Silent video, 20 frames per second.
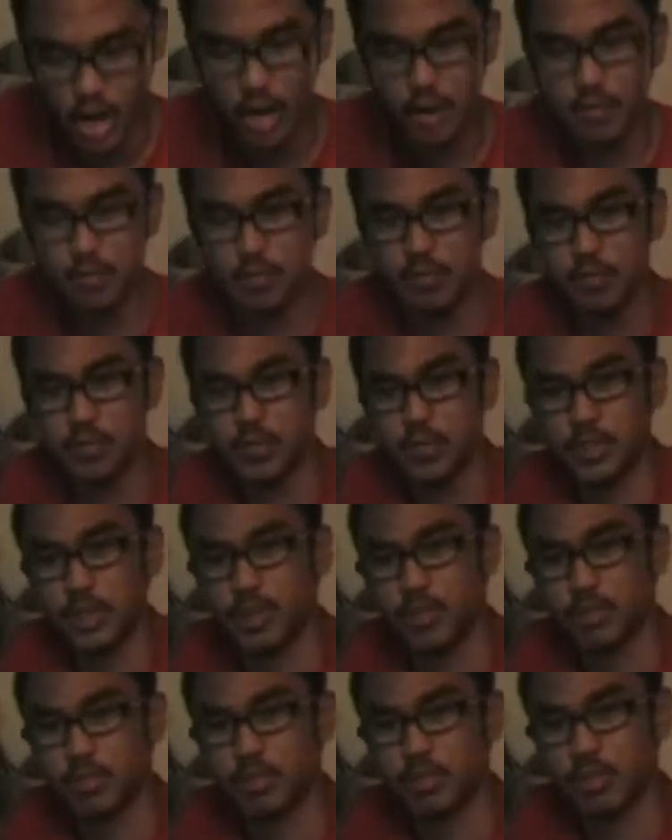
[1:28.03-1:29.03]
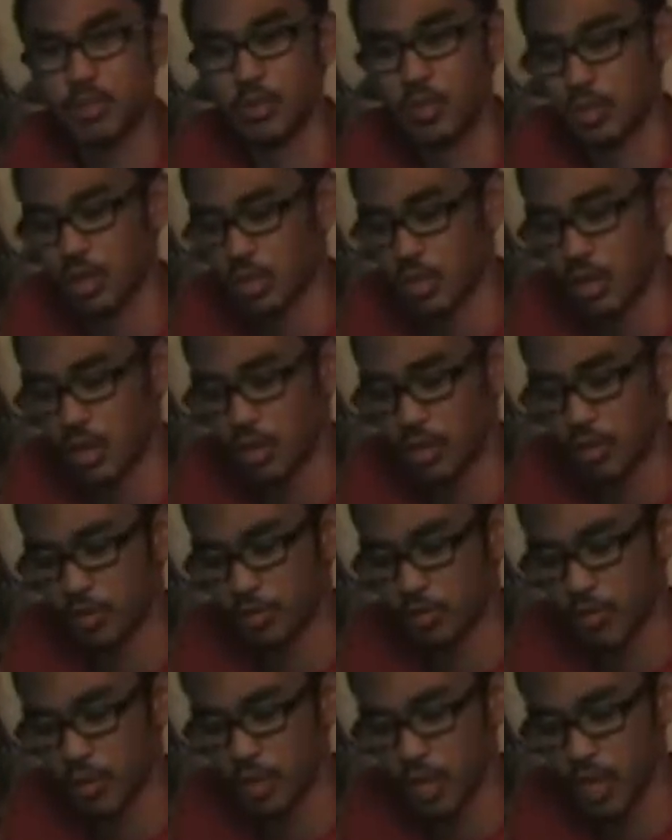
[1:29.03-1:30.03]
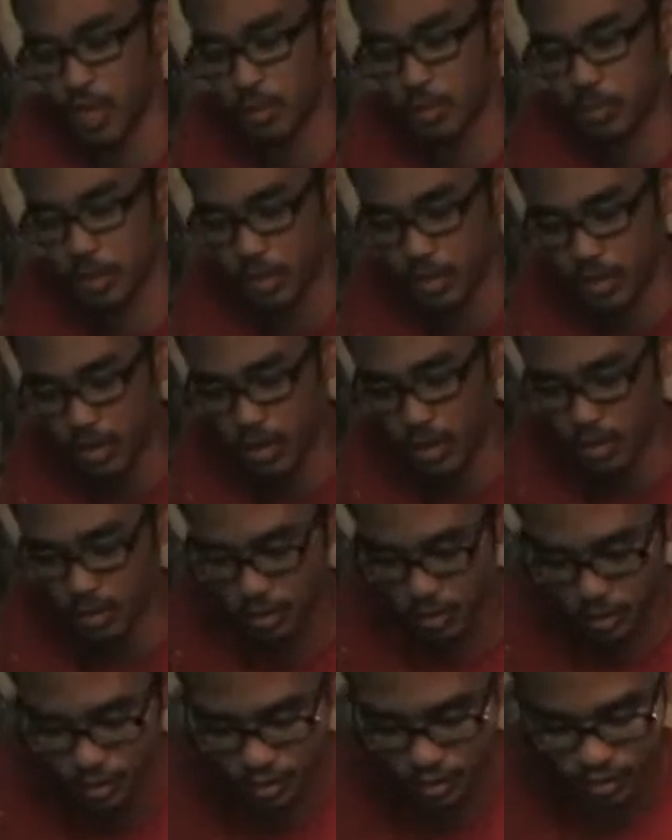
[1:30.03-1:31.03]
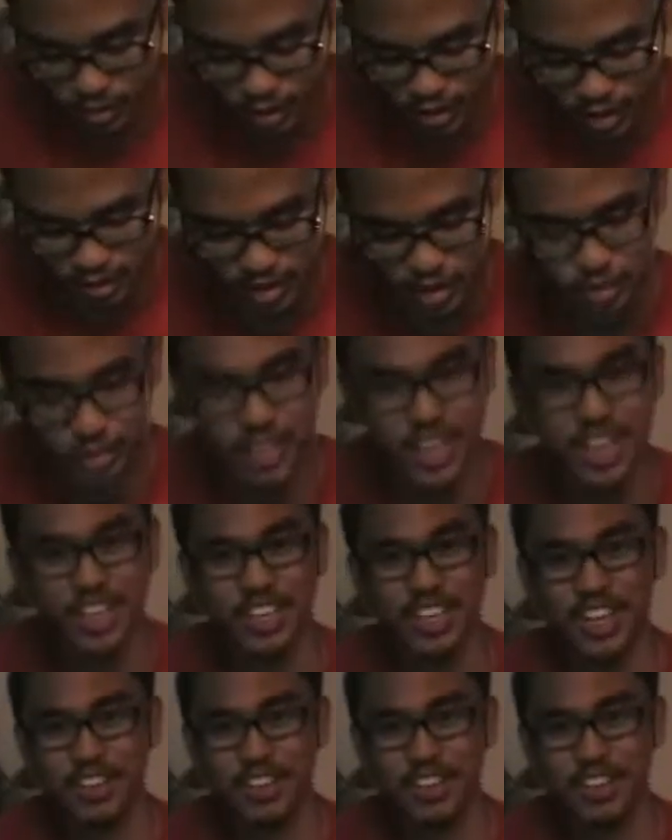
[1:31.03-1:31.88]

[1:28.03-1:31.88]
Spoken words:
I don't really know of a lot of people. No, not that